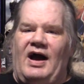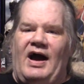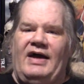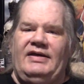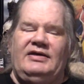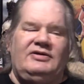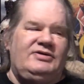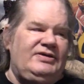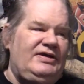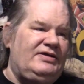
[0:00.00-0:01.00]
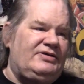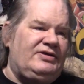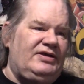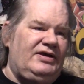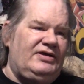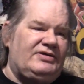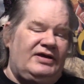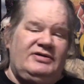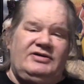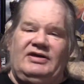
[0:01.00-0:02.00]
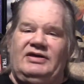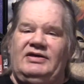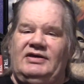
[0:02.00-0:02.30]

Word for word: I didn't see Insidious. I didn't see any of